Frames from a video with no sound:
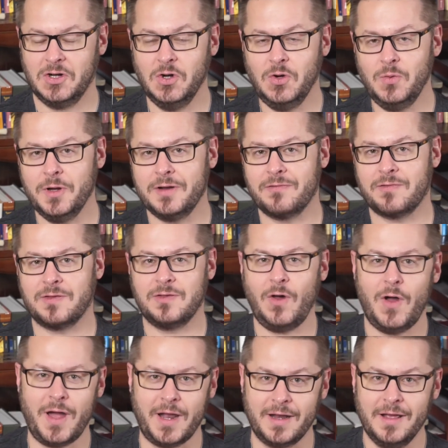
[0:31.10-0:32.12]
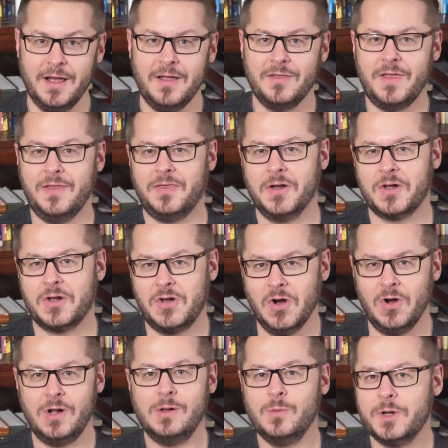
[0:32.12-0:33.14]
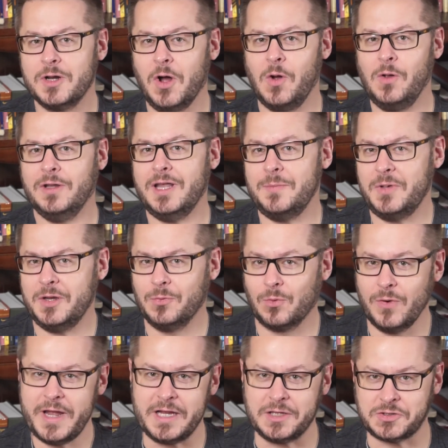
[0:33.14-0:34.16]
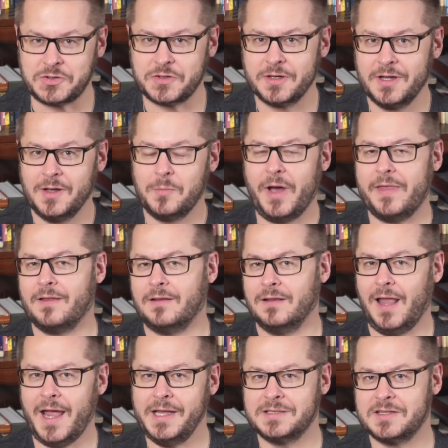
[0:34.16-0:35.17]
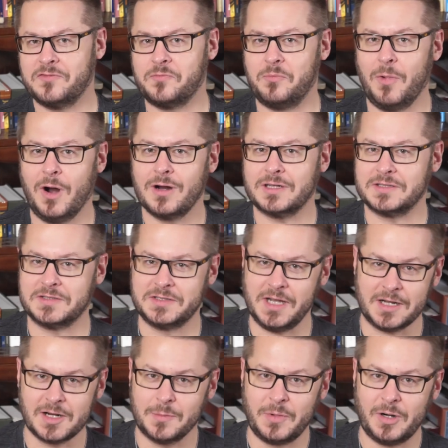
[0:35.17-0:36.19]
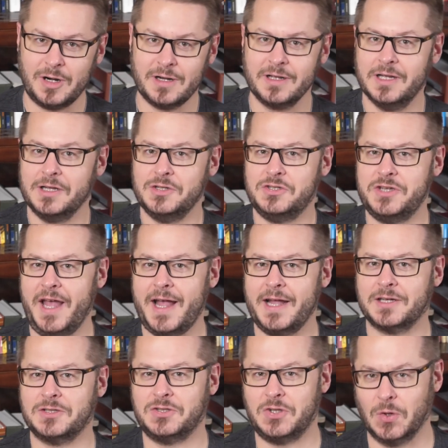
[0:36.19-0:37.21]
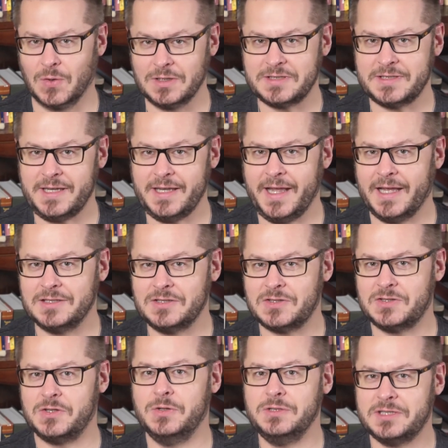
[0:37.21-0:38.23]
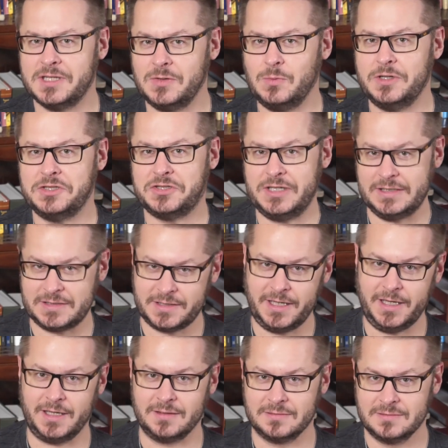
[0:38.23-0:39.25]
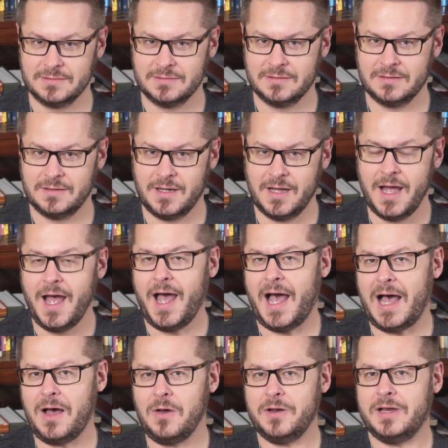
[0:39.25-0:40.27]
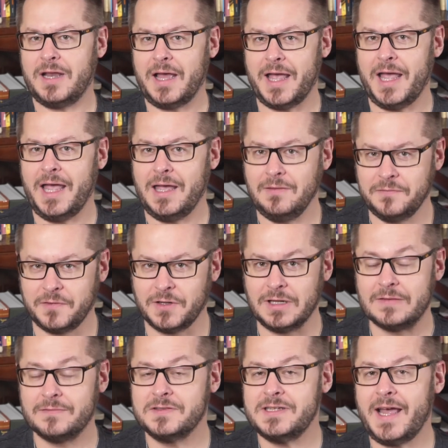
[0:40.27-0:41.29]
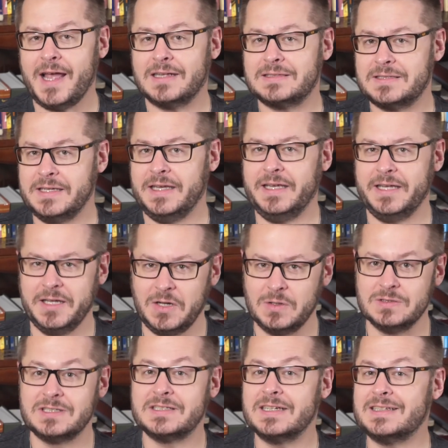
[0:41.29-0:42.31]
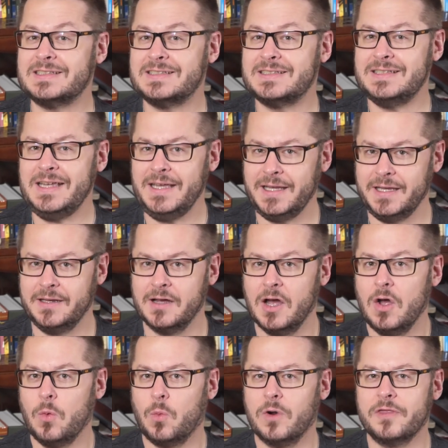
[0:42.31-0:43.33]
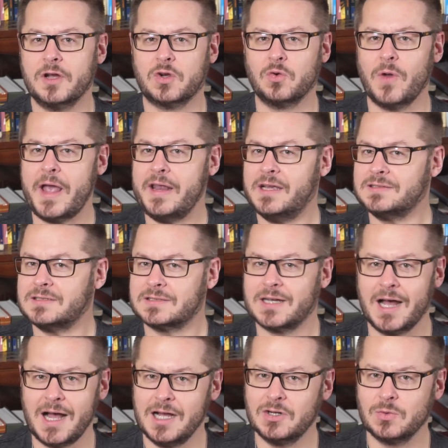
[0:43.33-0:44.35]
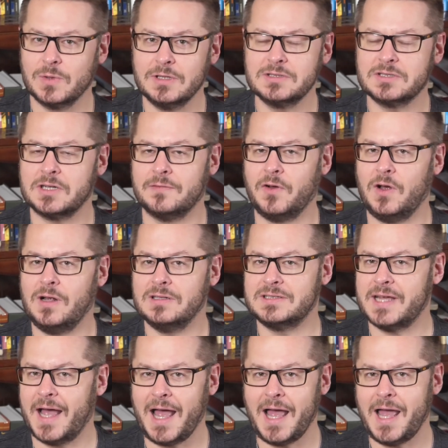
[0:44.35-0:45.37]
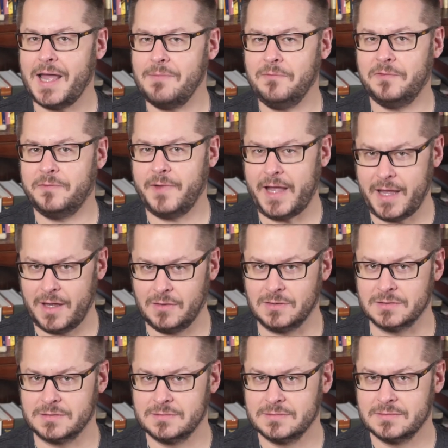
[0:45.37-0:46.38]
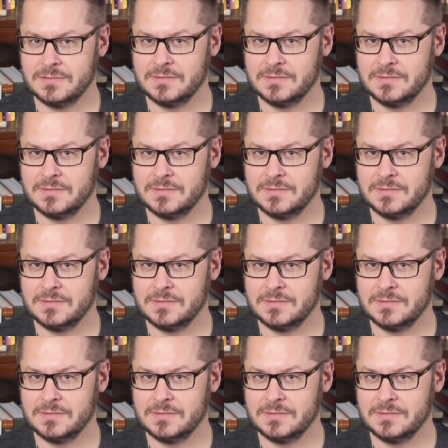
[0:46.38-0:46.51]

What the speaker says: Who would have thought that the goal would only be reached by the likes of Mark Zuckerberg, Jack Dorsey, and Susan Wojcicki? How did a handful of tech CEOs succeed where the greatest conquerors of all time failed?